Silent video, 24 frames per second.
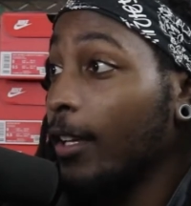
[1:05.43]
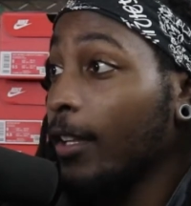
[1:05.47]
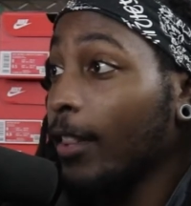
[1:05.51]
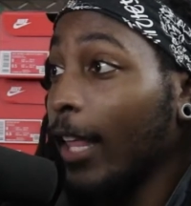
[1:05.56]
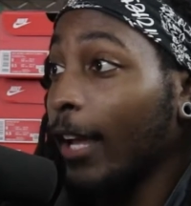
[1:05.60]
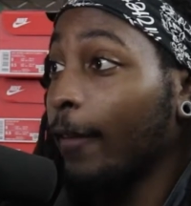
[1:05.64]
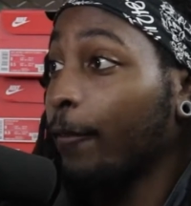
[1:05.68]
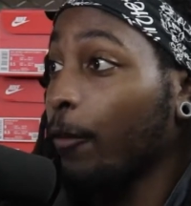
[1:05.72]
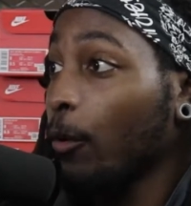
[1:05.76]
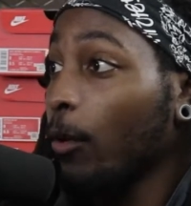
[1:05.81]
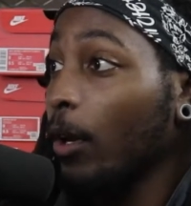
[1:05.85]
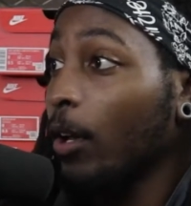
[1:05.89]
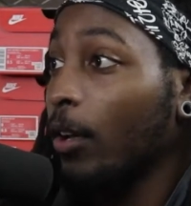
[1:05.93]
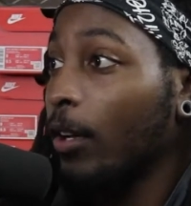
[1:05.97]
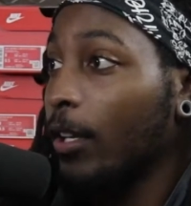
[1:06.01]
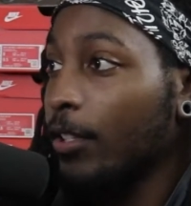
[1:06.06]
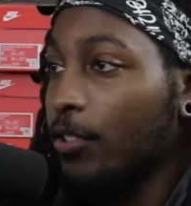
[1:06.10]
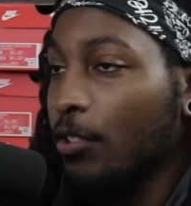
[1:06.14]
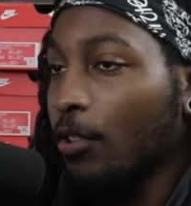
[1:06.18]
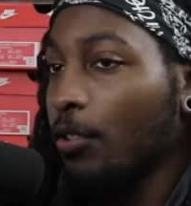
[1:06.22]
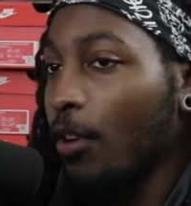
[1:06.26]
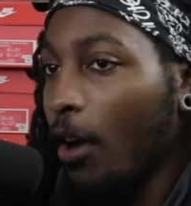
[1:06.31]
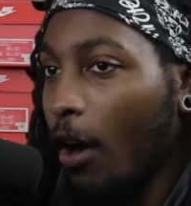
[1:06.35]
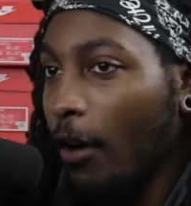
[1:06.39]
Like for real,
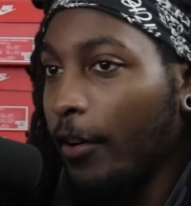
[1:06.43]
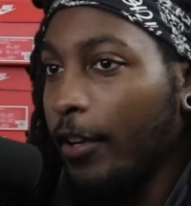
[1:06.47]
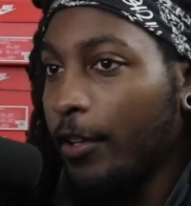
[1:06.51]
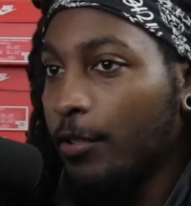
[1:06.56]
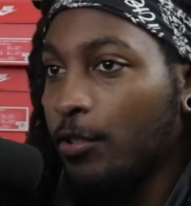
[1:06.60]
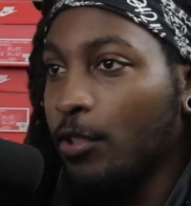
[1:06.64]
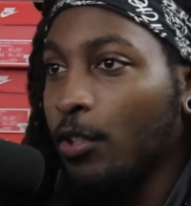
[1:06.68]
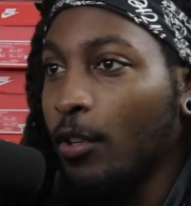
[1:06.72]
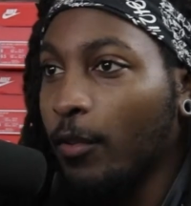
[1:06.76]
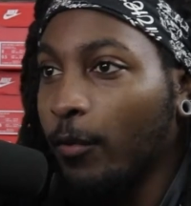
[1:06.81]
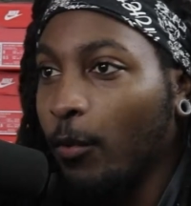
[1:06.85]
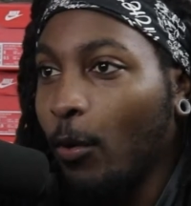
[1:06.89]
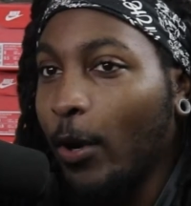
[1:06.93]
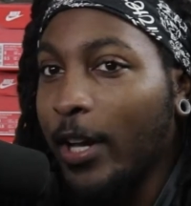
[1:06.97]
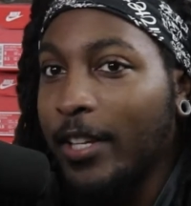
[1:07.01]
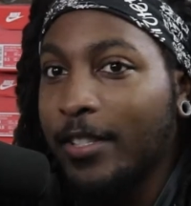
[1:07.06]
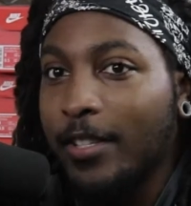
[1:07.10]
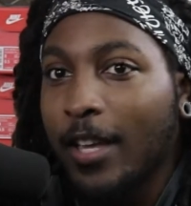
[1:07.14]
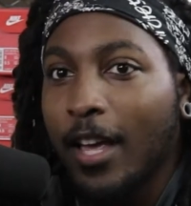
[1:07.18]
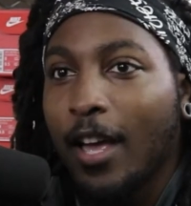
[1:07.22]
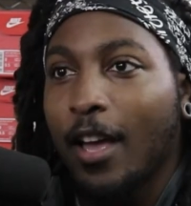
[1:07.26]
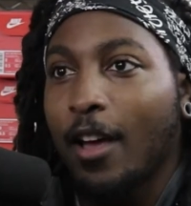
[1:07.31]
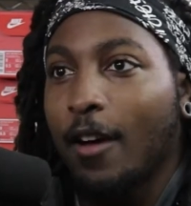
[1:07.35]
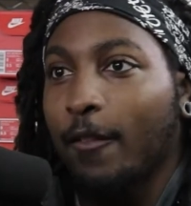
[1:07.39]
because you're already using your
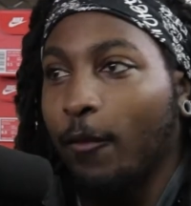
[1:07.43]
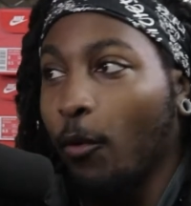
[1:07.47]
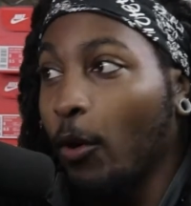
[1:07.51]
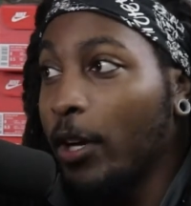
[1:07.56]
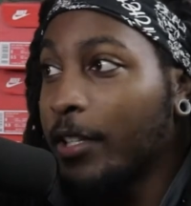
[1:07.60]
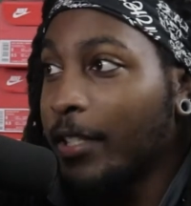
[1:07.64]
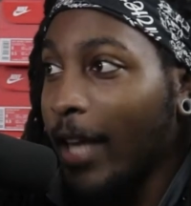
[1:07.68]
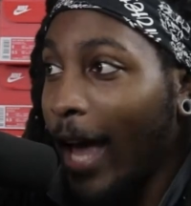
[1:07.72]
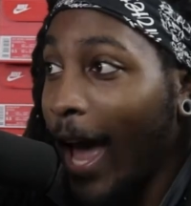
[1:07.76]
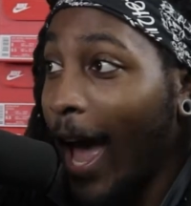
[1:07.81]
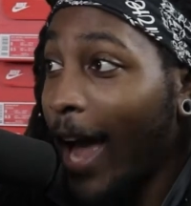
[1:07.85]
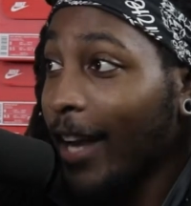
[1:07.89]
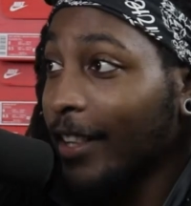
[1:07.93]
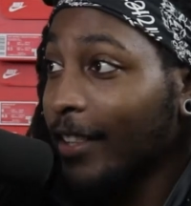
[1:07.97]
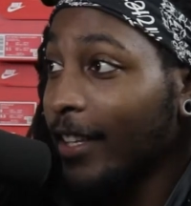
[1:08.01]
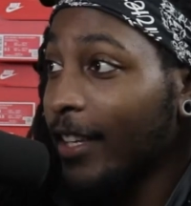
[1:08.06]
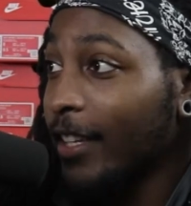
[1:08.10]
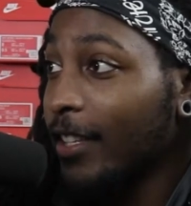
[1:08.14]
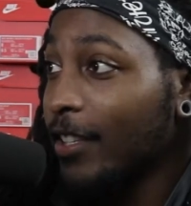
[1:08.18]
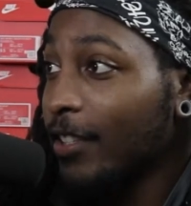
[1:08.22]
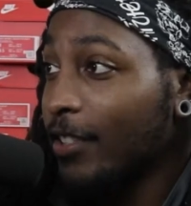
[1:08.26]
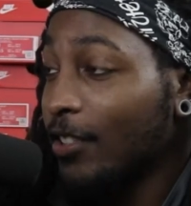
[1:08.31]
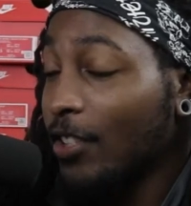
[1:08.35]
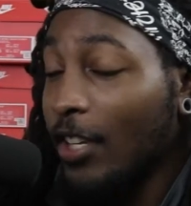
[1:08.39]
voice. Voice
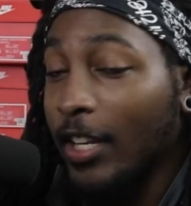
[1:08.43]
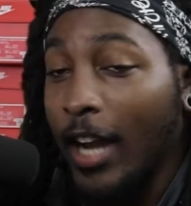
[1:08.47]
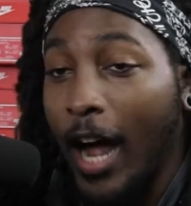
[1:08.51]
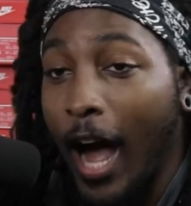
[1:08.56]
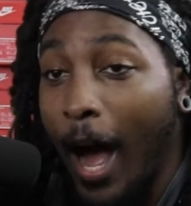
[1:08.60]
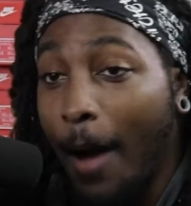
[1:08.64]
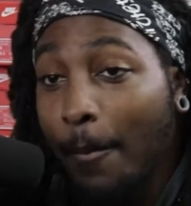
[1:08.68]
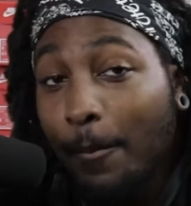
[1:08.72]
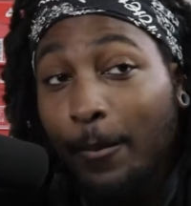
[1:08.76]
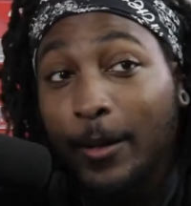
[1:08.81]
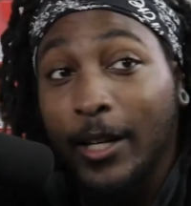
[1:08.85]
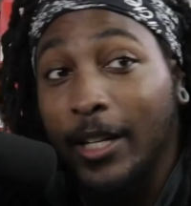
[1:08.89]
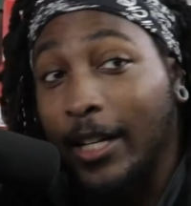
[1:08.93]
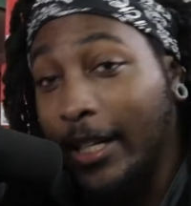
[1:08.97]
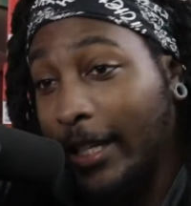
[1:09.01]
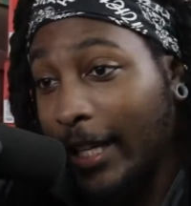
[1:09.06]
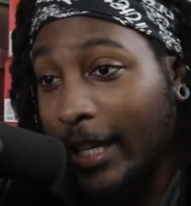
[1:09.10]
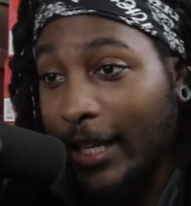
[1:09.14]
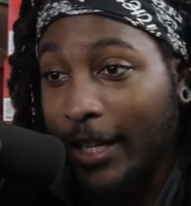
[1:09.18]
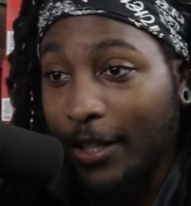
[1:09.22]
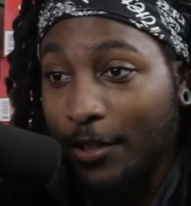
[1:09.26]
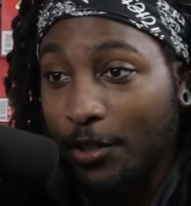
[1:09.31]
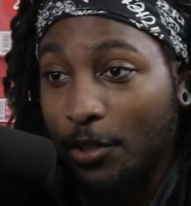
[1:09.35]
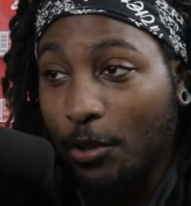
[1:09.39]
acting is shit. I'm going to
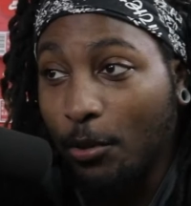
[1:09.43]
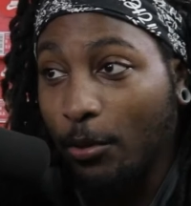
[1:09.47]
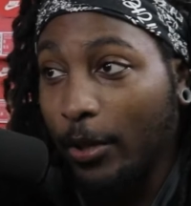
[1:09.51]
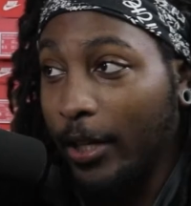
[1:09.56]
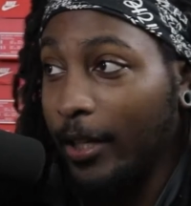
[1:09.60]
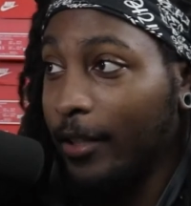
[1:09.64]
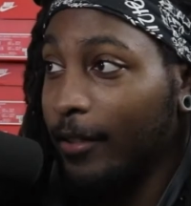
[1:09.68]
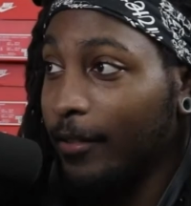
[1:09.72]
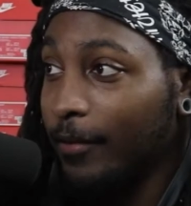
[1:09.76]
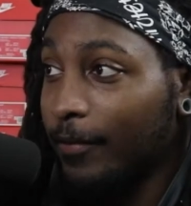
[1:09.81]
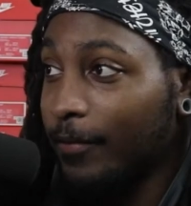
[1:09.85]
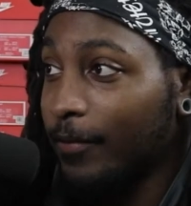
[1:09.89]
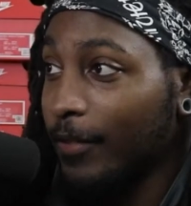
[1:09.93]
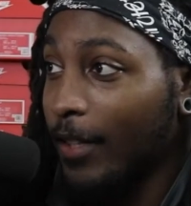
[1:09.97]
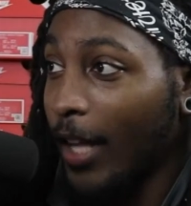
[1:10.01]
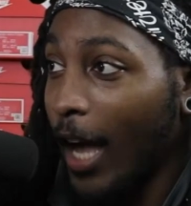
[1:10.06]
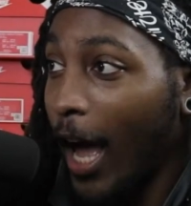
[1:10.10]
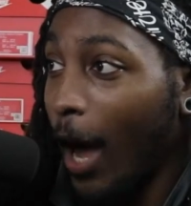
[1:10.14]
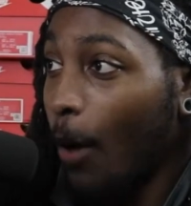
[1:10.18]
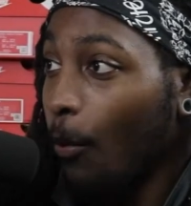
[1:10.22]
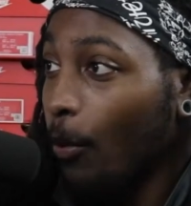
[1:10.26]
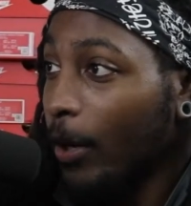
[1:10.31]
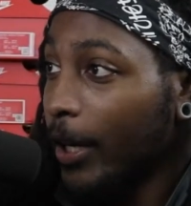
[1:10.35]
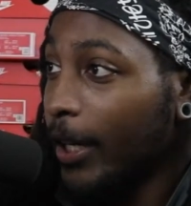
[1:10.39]
get into it. Yeah.
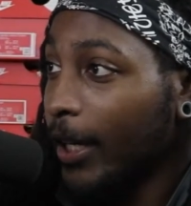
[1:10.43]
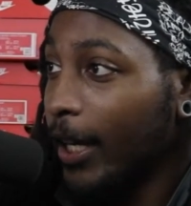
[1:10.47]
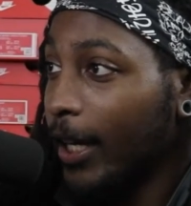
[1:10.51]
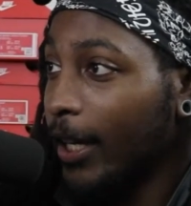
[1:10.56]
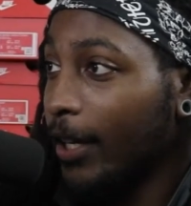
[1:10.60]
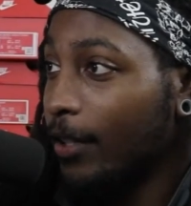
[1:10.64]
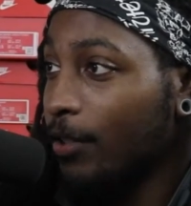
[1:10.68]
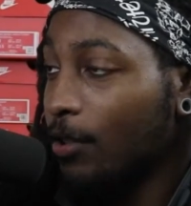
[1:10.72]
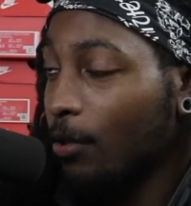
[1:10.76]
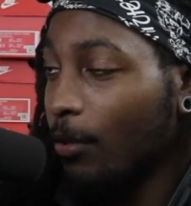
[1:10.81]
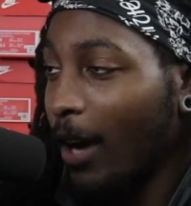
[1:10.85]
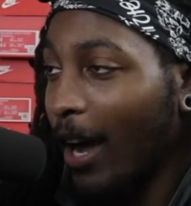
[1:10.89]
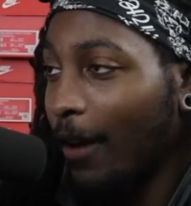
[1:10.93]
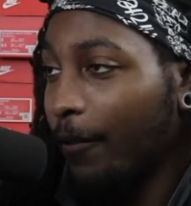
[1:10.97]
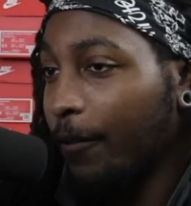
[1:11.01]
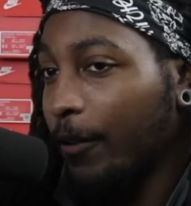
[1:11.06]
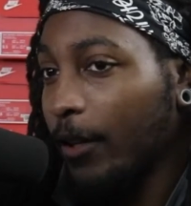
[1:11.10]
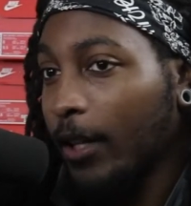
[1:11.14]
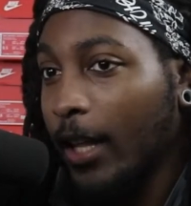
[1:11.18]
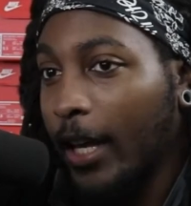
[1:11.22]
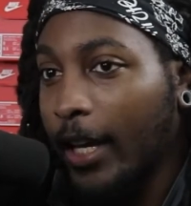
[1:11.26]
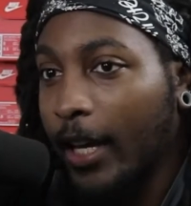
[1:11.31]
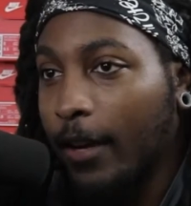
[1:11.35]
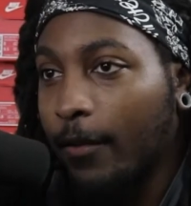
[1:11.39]
I want to get into it. I
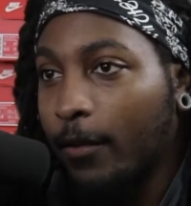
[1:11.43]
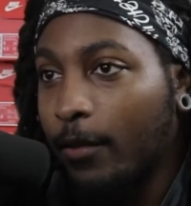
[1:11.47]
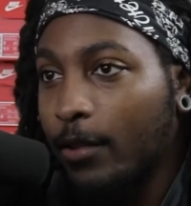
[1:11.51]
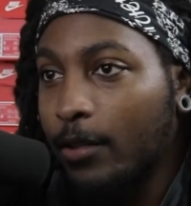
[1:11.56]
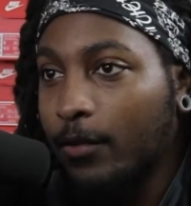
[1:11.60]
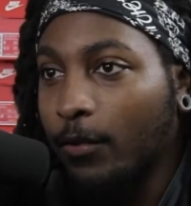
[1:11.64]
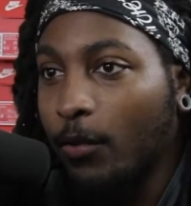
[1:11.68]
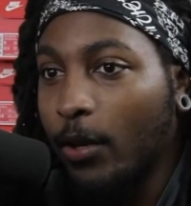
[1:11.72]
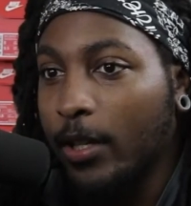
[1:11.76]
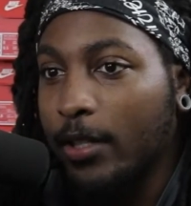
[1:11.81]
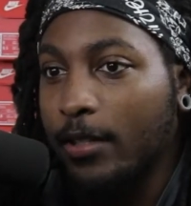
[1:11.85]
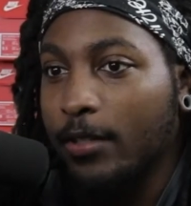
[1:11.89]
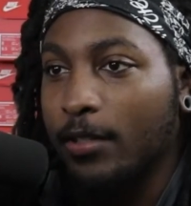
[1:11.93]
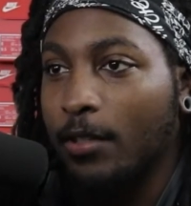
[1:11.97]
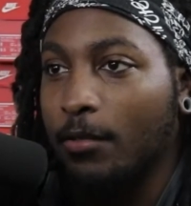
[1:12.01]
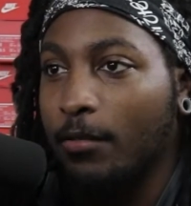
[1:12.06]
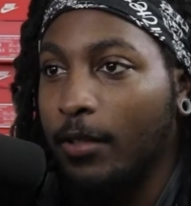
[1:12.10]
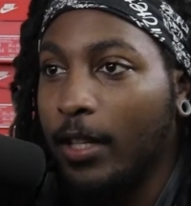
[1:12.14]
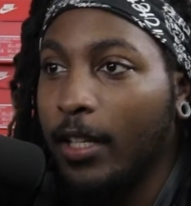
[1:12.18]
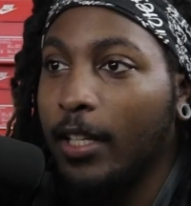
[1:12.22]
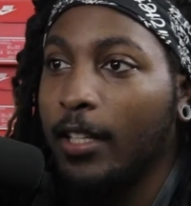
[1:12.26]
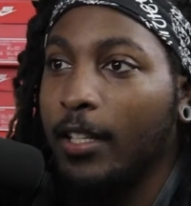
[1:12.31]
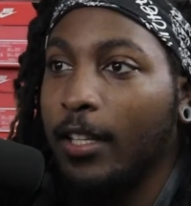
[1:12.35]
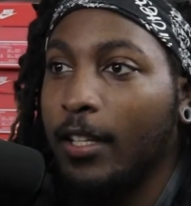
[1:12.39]
feel like everyone's voice is
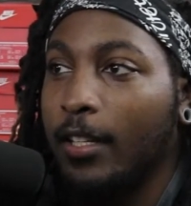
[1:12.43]
unique.